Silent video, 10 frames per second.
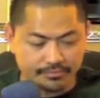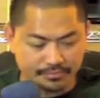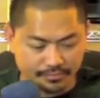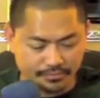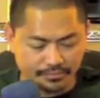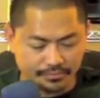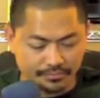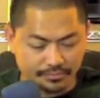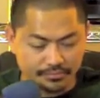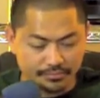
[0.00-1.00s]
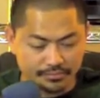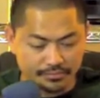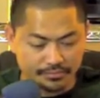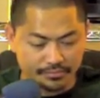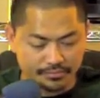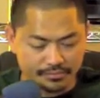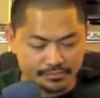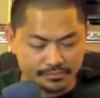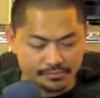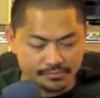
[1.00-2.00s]

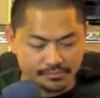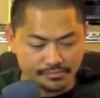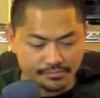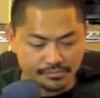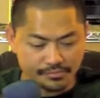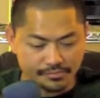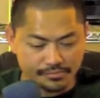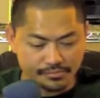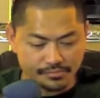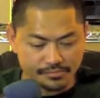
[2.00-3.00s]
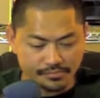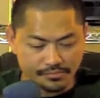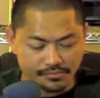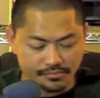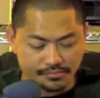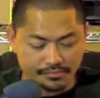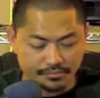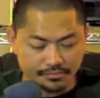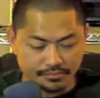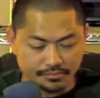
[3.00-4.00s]

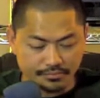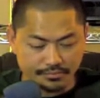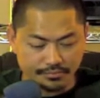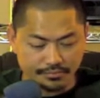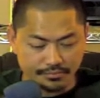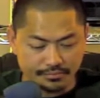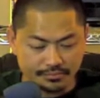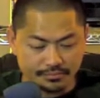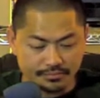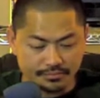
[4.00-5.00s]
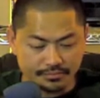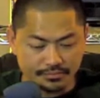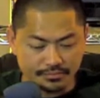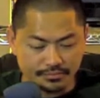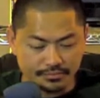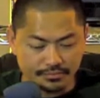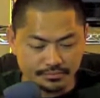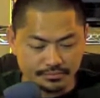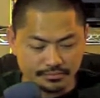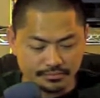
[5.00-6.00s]

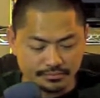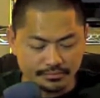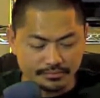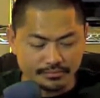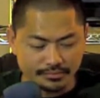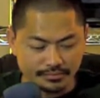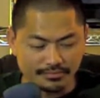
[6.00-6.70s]
(silent)